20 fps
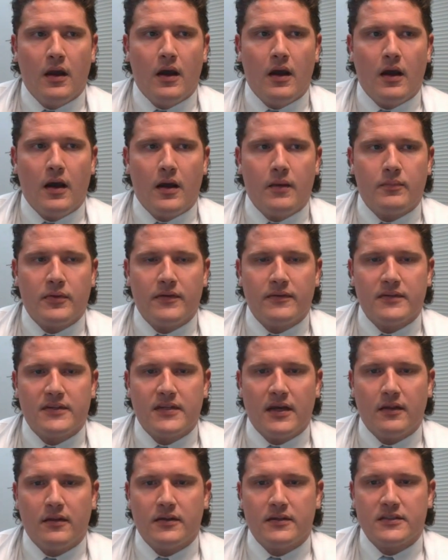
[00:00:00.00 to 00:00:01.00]
Uh,
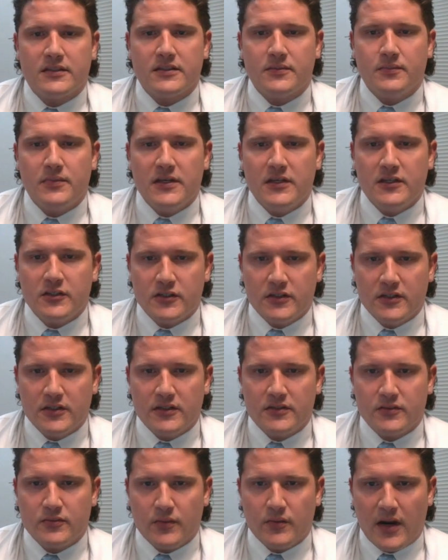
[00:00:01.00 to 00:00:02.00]
Prevotella
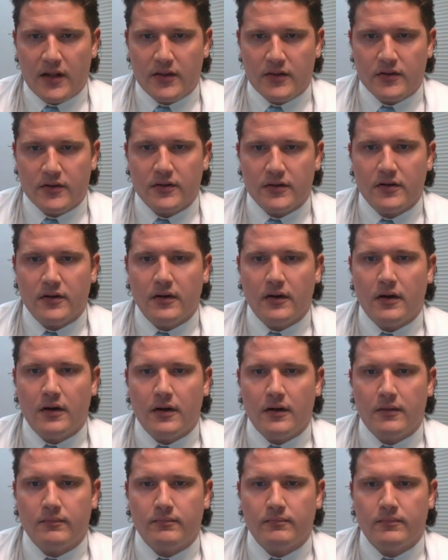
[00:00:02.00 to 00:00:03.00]
species, rather,
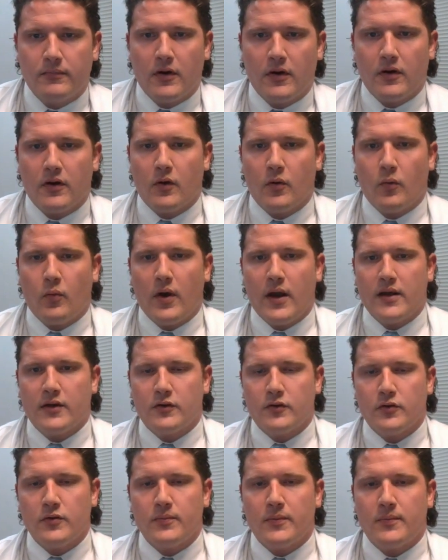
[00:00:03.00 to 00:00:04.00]
um, are a wide
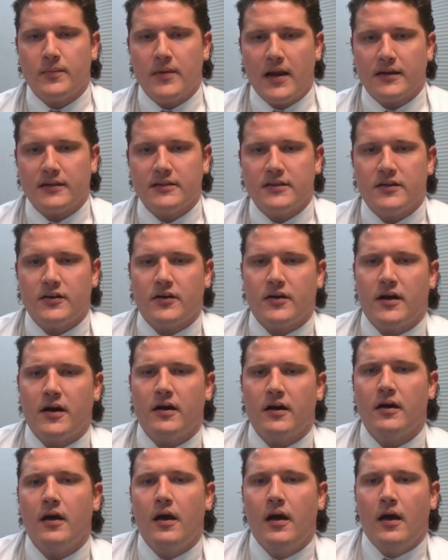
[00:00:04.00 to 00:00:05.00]
group of
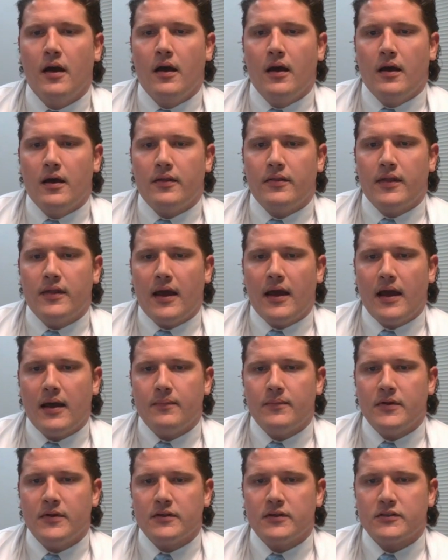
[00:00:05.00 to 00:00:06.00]
bacteria that
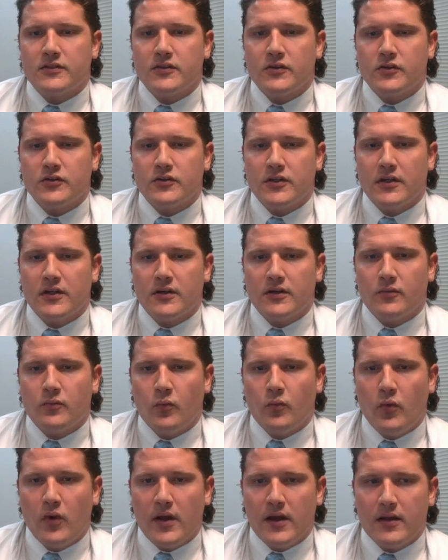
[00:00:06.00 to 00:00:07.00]
have been associated
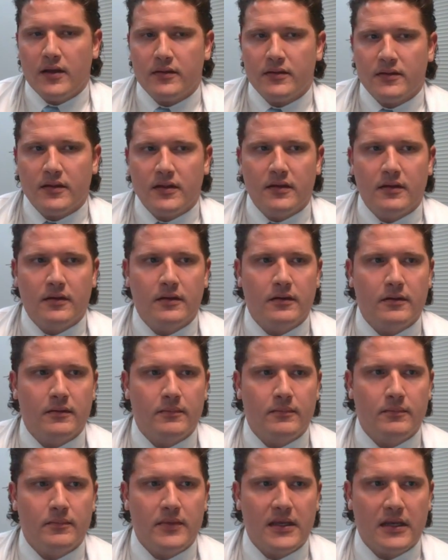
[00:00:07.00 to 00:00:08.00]
with
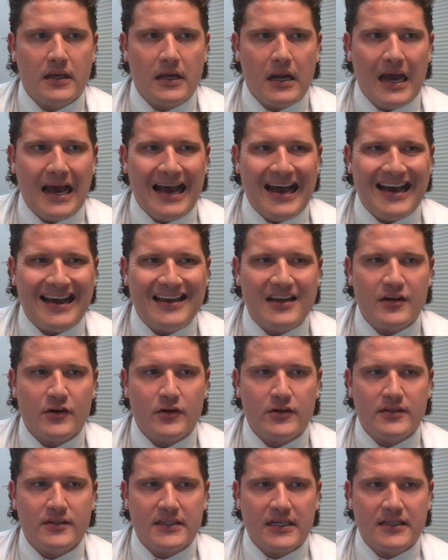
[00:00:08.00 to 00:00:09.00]
being higher
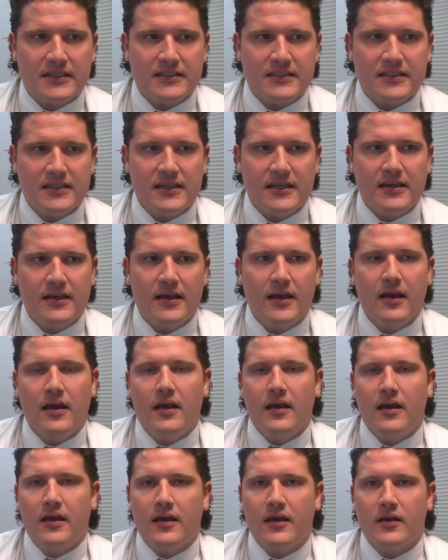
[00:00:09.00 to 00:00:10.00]
in density
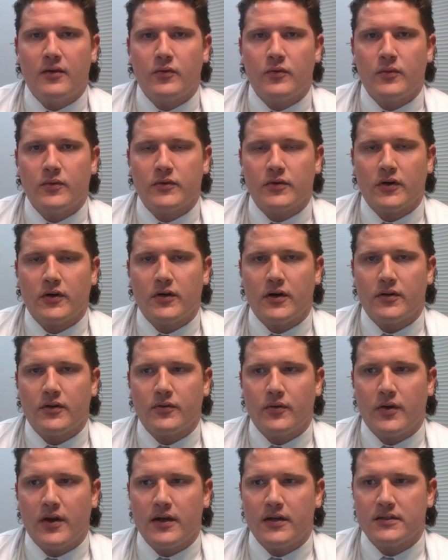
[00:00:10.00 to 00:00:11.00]
in rheumatoid
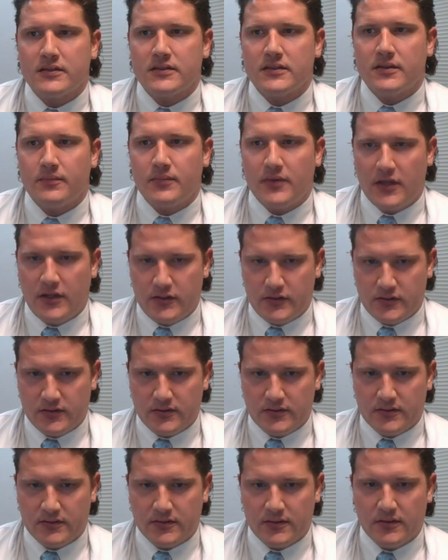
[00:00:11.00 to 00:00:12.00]
arthritis
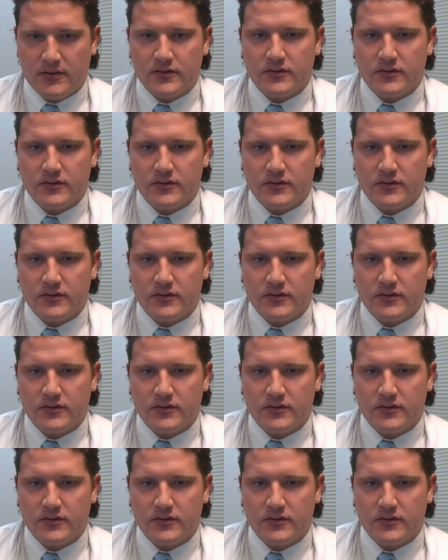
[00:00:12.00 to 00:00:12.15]
patients.